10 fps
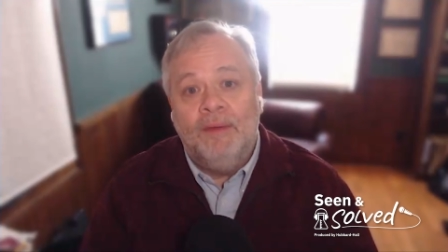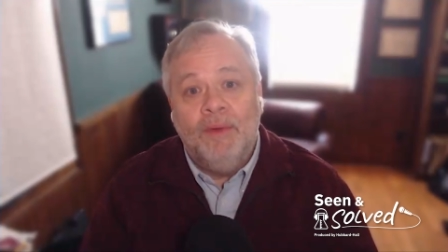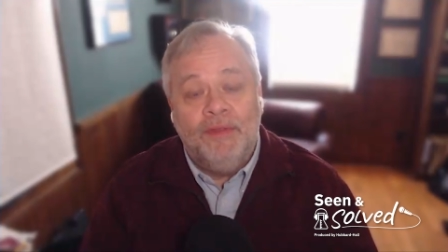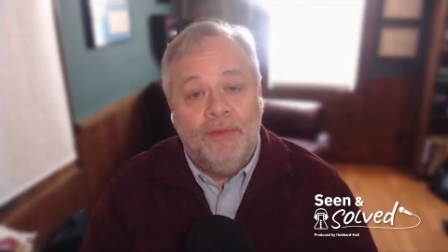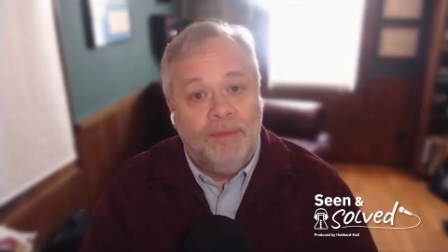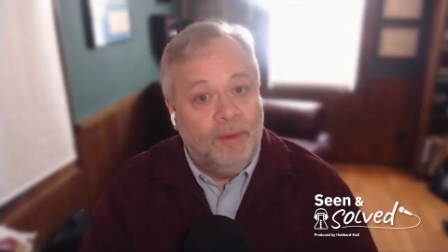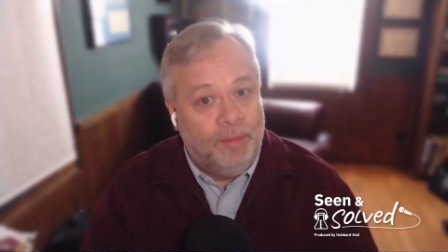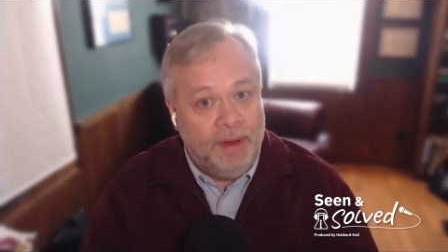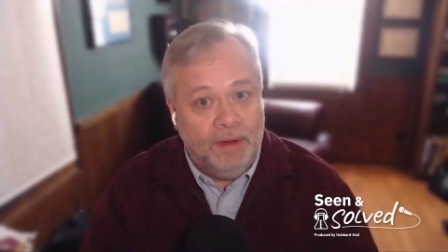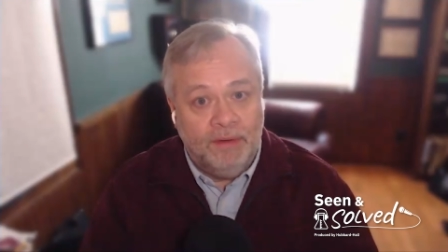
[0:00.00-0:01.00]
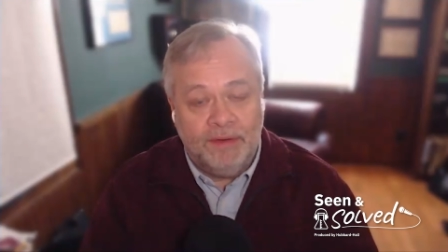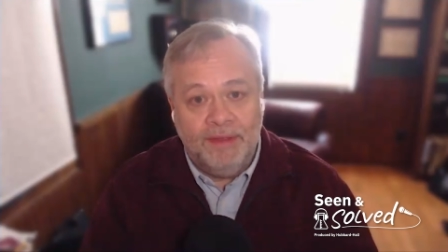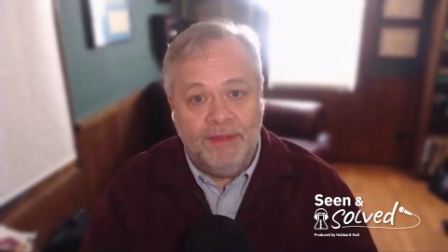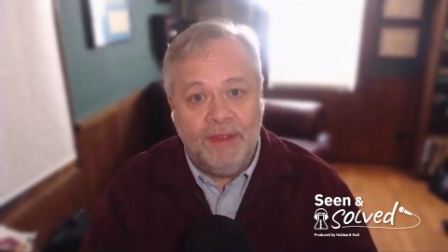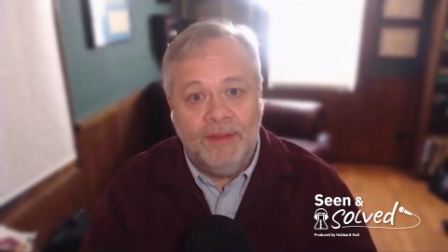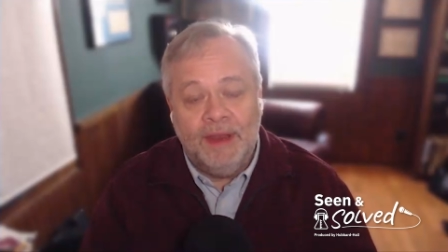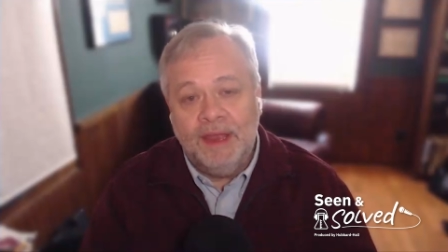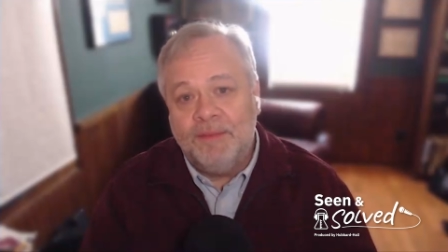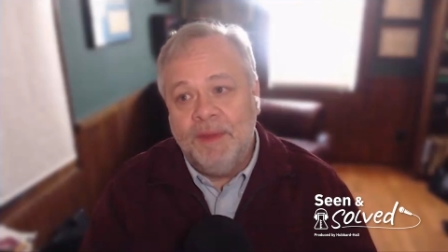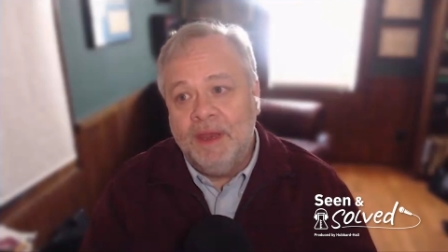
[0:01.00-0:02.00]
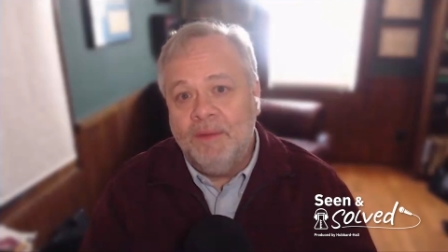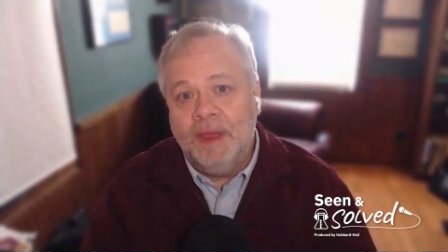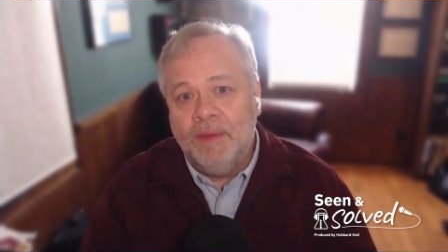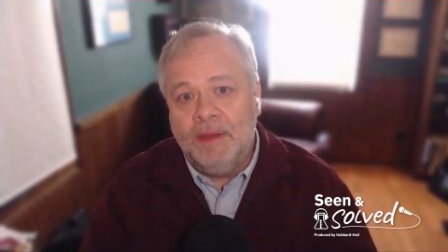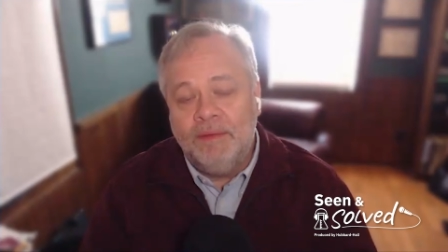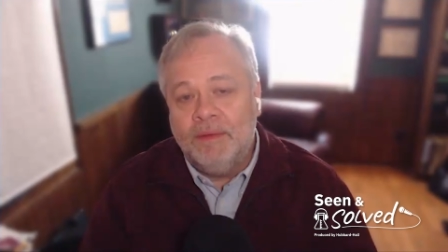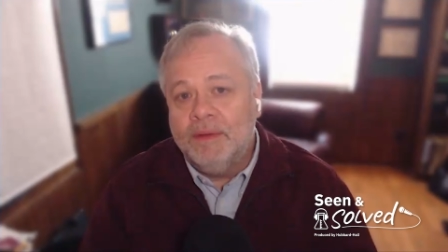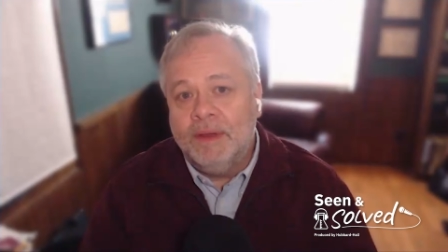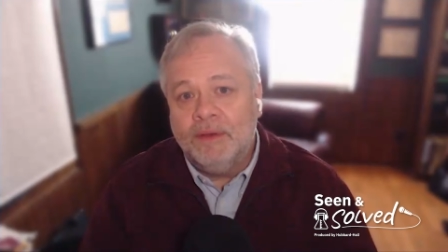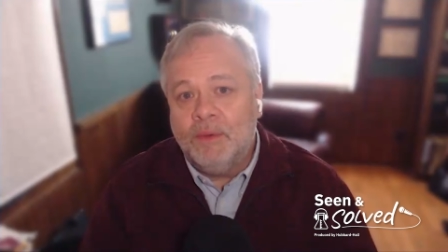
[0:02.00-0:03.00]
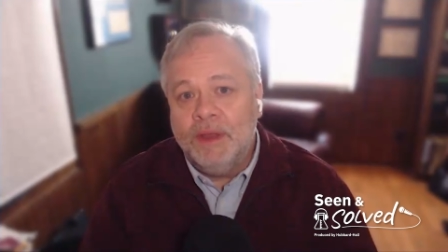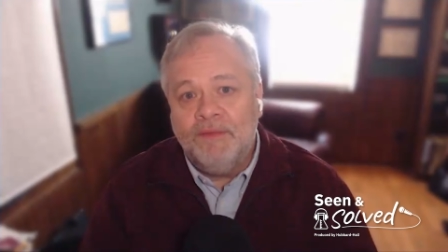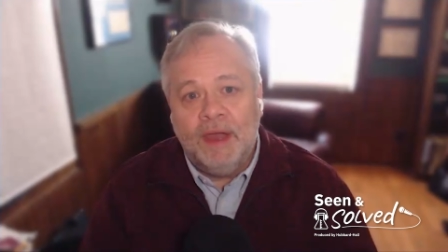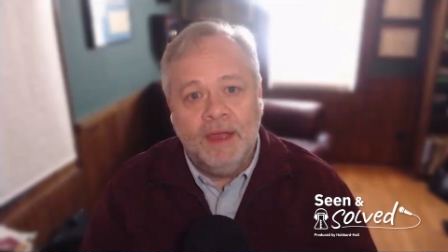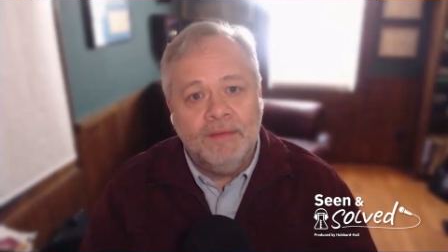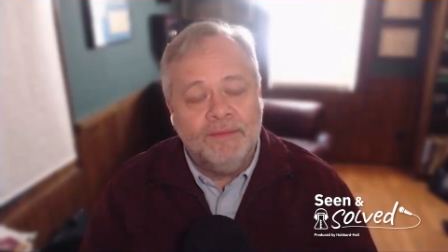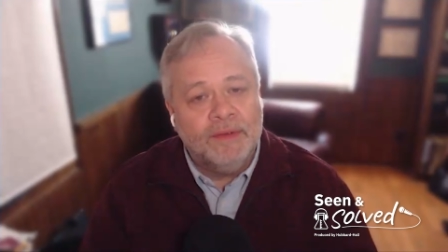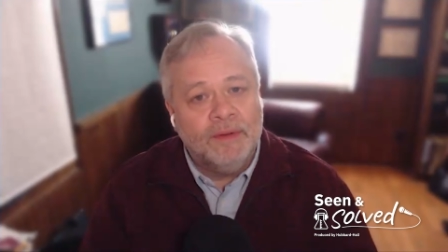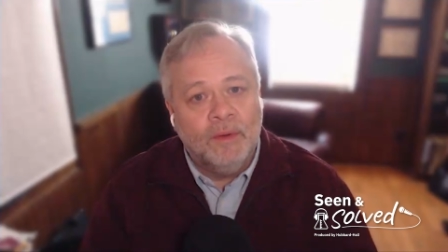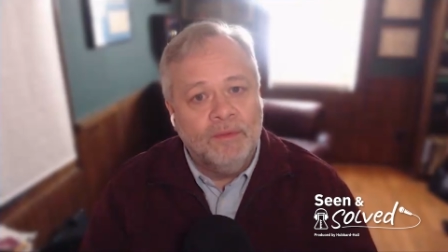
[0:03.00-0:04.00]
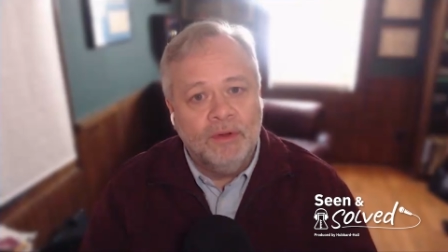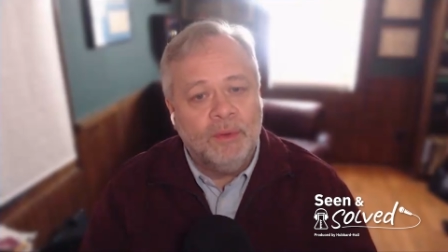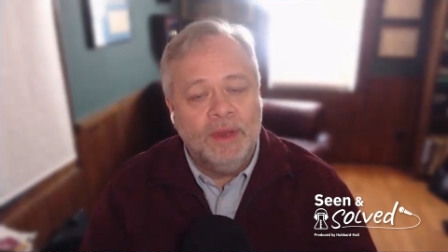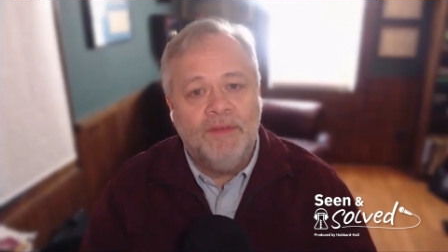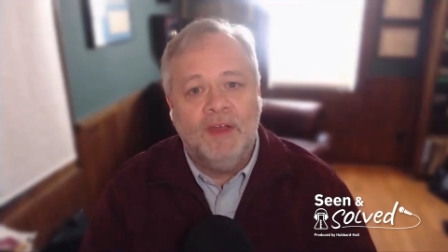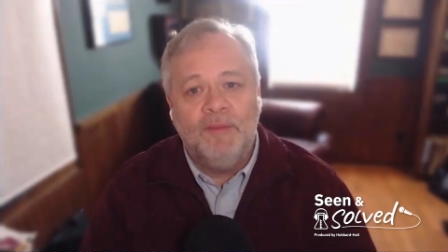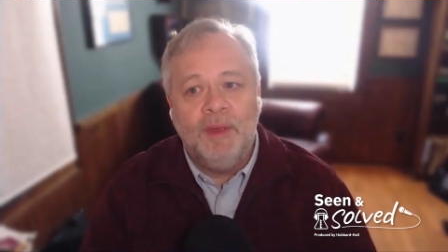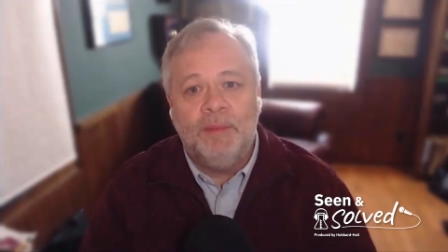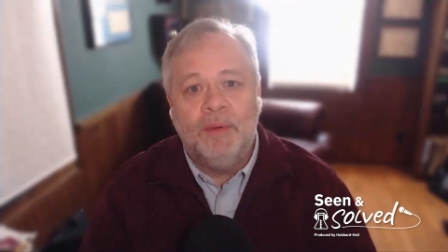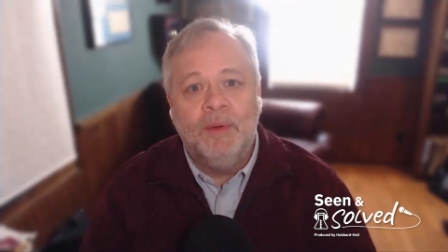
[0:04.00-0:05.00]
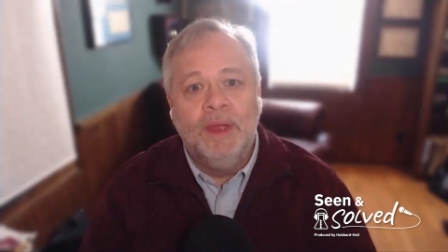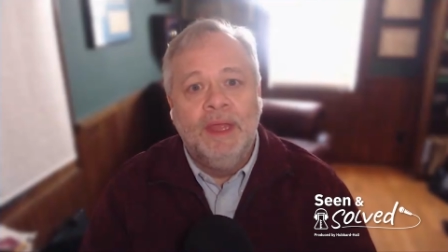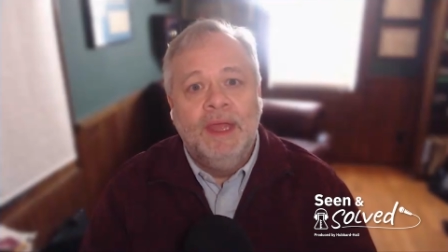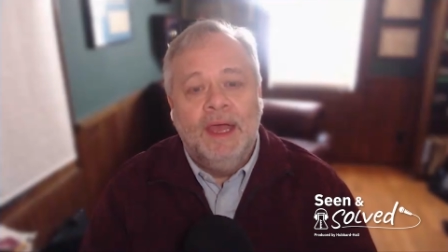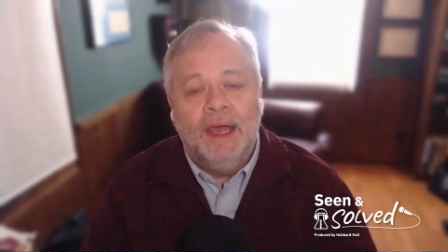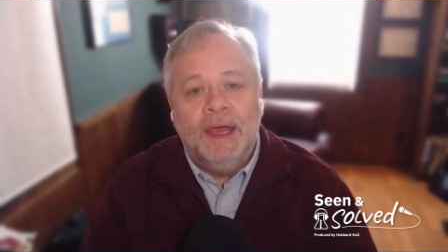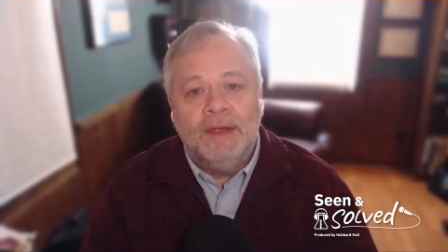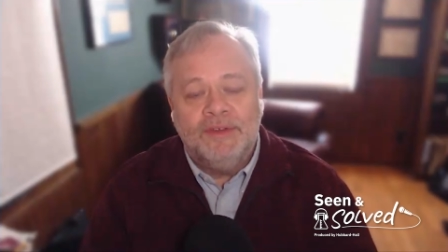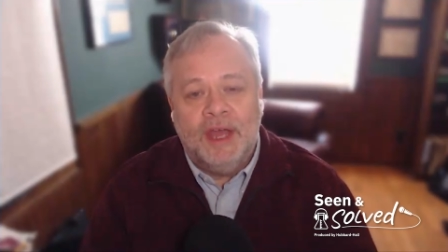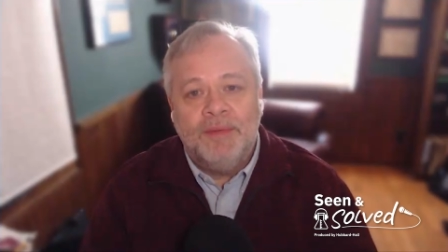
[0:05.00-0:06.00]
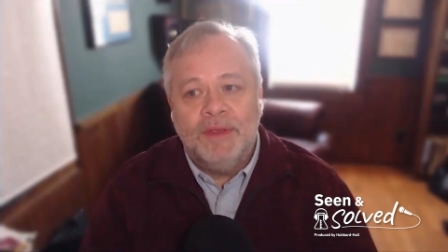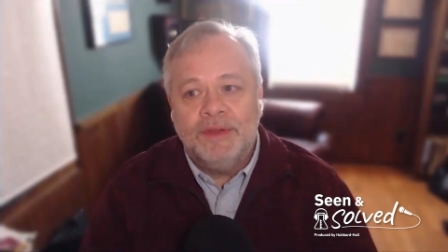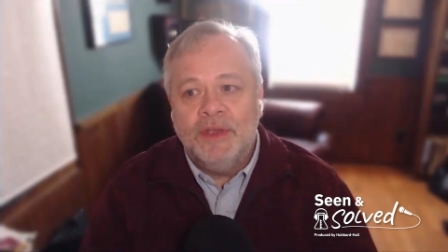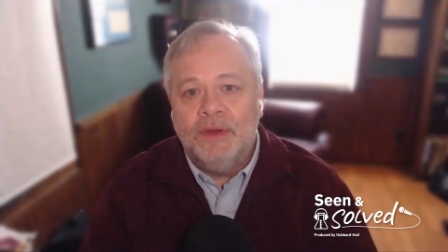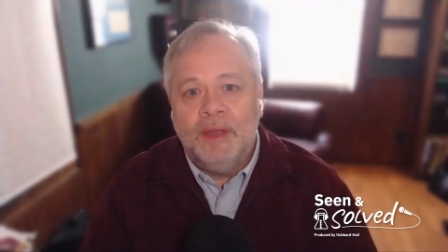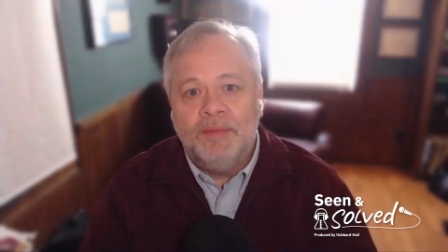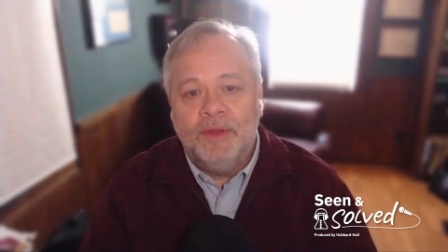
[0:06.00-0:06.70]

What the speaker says: with their peers. I think the last meeting we had 25 or over 25 people, shops that showed up.